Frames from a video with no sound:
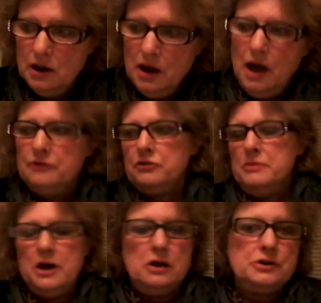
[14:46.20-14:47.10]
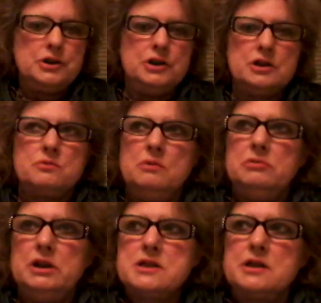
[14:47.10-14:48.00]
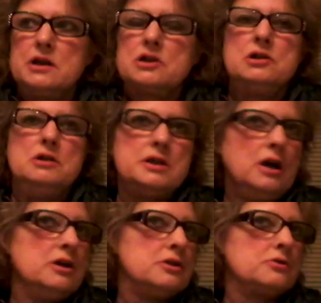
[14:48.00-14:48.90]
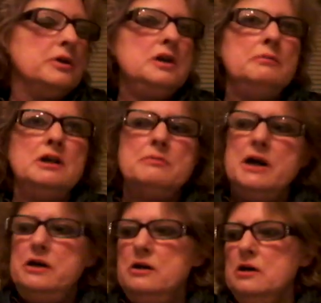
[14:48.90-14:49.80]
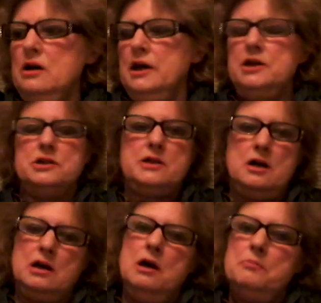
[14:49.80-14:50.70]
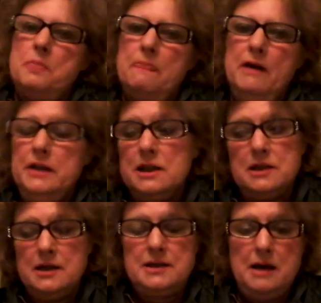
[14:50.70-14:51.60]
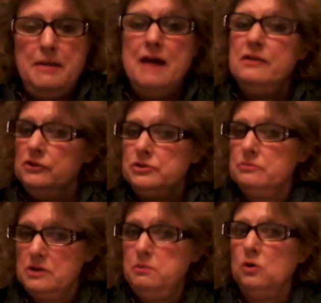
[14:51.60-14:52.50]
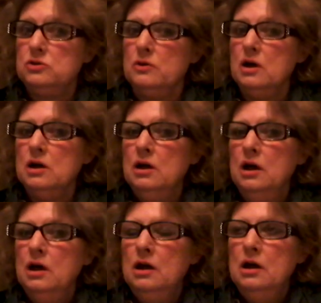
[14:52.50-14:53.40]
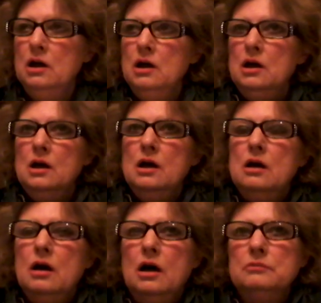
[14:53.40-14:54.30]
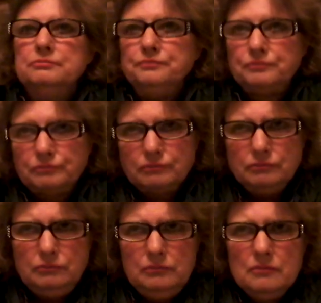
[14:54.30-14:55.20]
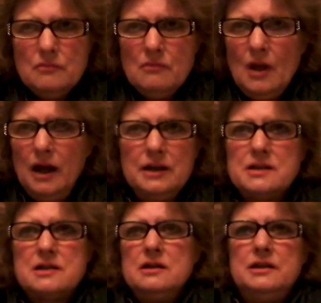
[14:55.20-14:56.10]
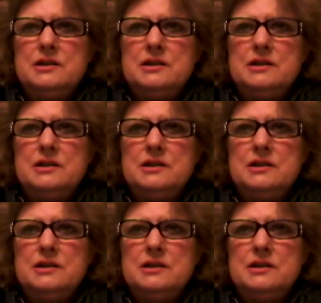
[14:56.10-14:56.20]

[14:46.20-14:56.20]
And from there, she just went ballistic. She started screaming in my ear, and I just hung up. And that's the last time I've ever spoke to her. It's